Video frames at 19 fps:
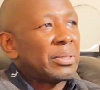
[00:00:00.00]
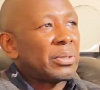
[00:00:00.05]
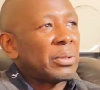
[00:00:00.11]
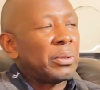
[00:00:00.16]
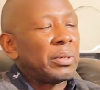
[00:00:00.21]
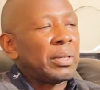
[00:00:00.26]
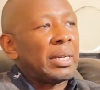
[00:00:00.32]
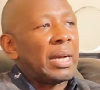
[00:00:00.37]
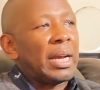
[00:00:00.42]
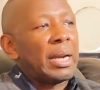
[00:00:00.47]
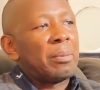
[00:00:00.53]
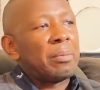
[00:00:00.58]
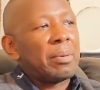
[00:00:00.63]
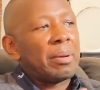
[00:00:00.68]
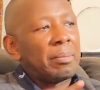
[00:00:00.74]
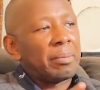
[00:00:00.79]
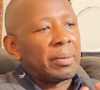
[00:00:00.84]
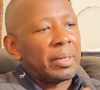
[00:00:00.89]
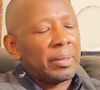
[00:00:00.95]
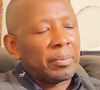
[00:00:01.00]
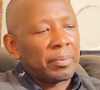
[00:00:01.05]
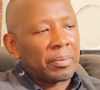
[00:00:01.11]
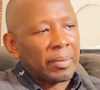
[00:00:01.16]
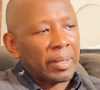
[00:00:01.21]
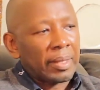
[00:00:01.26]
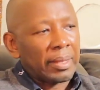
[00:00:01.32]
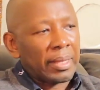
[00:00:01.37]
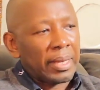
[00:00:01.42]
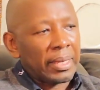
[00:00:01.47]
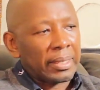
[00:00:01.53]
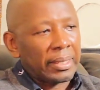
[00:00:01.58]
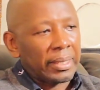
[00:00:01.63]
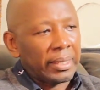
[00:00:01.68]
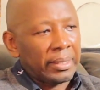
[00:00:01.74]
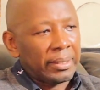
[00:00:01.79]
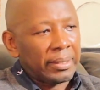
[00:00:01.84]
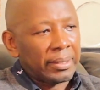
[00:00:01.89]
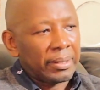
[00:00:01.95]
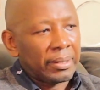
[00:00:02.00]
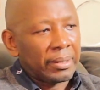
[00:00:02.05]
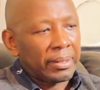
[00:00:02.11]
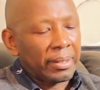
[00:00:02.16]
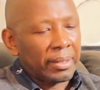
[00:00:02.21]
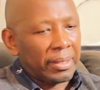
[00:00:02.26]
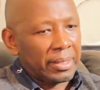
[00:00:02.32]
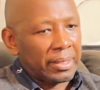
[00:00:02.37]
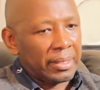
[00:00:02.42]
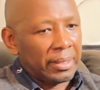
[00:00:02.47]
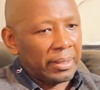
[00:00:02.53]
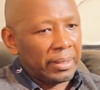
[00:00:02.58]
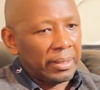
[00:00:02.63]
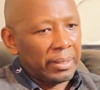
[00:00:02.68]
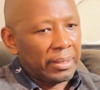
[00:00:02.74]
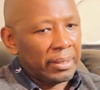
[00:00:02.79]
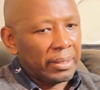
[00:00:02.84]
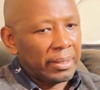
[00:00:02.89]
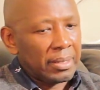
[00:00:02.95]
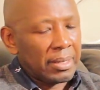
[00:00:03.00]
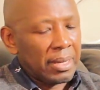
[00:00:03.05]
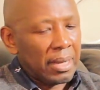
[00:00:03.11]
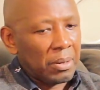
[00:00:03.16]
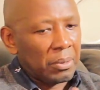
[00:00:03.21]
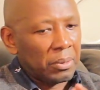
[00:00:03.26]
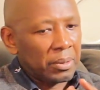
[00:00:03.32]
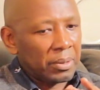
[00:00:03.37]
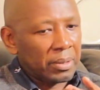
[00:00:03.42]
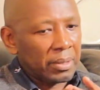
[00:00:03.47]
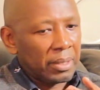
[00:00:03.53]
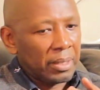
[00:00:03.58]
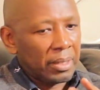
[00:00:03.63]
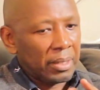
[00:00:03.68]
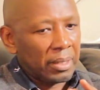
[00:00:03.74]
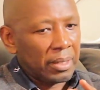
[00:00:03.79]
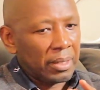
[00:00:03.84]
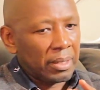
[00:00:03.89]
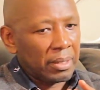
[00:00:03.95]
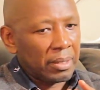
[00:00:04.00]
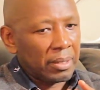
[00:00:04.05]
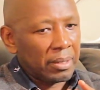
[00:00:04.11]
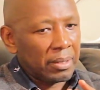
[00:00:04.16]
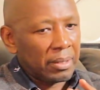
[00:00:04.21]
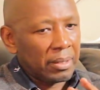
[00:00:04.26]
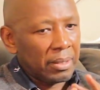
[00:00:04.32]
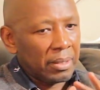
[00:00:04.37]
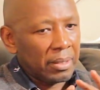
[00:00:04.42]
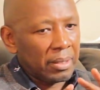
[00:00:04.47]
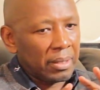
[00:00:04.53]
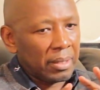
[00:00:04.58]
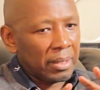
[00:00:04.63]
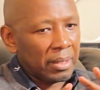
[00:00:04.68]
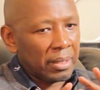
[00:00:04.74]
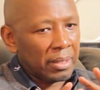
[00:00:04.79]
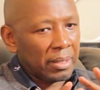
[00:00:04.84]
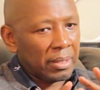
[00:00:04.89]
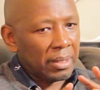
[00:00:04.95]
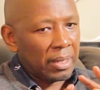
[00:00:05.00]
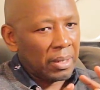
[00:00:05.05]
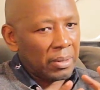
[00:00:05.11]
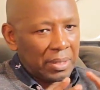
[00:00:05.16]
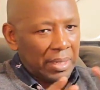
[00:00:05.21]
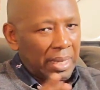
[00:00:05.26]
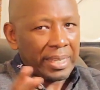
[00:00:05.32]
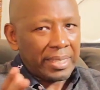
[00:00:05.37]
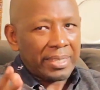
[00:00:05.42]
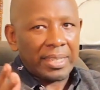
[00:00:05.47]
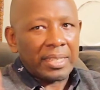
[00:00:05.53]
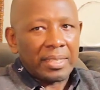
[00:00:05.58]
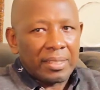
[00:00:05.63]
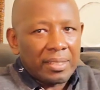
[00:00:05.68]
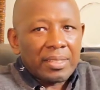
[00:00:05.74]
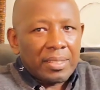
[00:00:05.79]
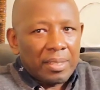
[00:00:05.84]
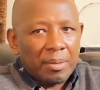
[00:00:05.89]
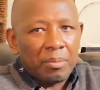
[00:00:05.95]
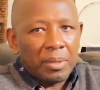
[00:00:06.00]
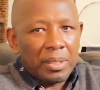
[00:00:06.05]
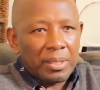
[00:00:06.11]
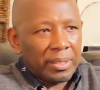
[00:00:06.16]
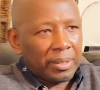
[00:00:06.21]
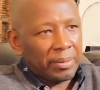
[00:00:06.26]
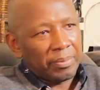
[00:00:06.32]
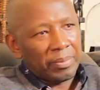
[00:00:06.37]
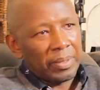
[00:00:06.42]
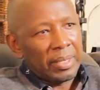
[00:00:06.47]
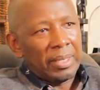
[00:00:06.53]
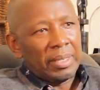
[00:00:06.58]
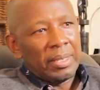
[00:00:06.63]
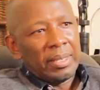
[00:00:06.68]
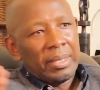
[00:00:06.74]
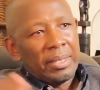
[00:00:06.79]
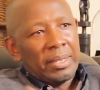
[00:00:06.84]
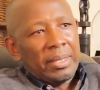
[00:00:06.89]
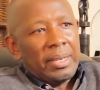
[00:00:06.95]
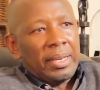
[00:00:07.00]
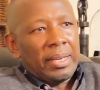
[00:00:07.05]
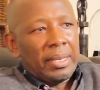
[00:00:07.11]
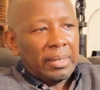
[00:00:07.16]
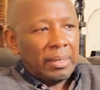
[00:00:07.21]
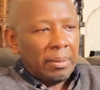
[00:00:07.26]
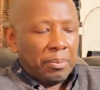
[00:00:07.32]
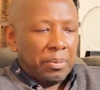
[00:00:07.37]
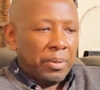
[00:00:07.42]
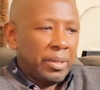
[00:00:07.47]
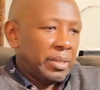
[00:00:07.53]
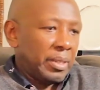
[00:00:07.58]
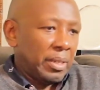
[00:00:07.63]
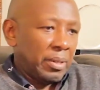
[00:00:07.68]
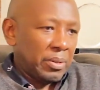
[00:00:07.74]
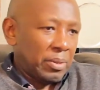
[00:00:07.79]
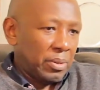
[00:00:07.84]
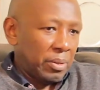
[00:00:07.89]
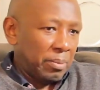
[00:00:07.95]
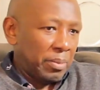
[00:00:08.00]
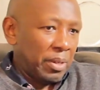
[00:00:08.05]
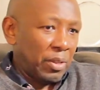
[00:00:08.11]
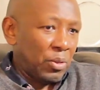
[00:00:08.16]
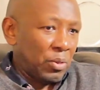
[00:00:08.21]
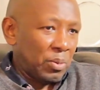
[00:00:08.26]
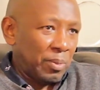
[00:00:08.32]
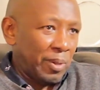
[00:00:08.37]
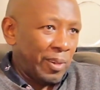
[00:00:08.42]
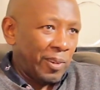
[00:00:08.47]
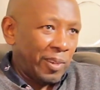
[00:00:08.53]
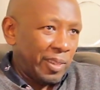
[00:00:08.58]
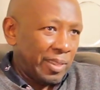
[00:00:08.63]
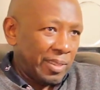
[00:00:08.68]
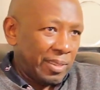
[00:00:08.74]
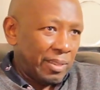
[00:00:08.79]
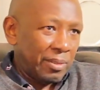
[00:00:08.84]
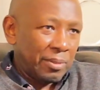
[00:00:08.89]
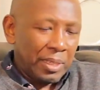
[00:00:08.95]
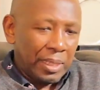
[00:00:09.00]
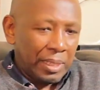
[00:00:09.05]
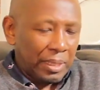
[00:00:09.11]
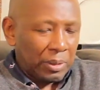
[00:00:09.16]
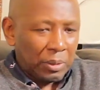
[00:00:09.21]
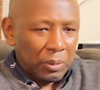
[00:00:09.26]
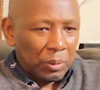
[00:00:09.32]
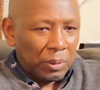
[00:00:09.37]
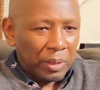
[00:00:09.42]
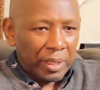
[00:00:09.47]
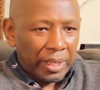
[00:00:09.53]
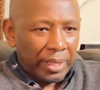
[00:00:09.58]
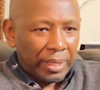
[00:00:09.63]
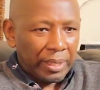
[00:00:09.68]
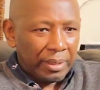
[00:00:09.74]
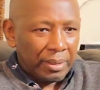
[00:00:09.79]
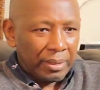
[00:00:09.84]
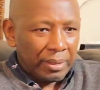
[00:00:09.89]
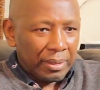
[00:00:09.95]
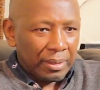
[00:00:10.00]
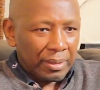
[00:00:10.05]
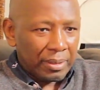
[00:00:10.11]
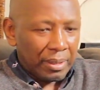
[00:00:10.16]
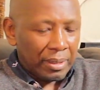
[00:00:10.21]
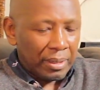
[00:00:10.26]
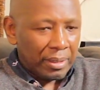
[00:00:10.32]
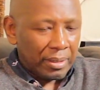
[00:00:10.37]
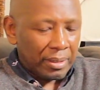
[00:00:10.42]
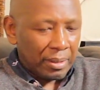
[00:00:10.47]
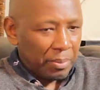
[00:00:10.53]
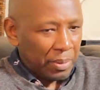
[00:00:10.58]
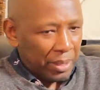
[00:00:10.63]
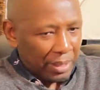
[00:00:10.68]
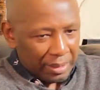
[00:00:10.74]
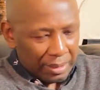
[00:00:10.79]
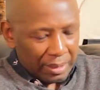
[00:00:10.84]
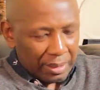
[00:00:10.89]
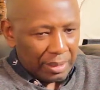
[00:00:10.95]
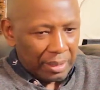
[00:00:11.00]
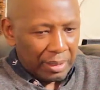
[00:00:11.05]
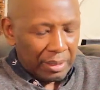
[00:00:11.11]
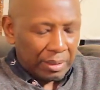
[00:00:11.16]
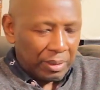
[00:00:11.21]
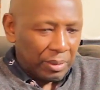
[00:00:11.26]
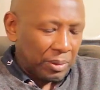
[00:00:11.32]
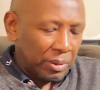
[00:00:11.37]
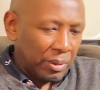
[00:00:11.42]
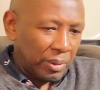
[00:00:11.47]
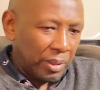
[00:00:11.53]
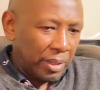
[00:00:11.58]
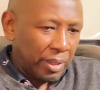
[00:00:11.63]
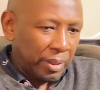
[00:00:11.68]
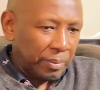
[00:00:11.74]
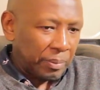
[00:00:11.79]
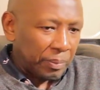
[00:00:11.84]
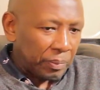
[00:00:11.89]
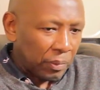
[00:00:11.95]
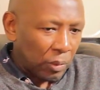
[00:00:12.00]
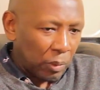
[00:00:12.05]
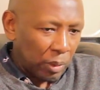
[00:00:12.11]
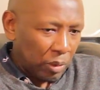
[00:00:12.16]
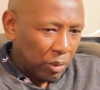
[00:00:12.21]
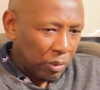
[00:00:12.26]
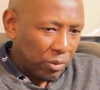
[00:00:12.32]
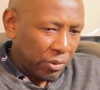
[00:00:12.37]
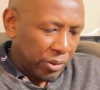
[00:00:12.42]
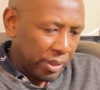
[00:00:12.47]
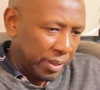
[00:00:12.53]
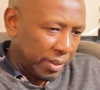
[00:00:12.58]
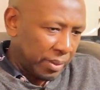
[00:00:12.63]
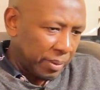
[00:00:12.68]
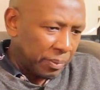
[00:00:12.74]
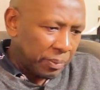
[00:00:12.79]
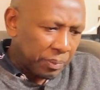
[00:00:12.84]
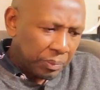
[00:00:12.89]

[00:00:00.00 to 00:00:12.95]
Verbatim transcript: so I remember that night, Thursday night, I was in a, in a, I, was, I sat in the same meeting. And a preacher, he's called Matthews Marlow. He's a really cool guy. He's a, he's a pastor still until today. We're good friends.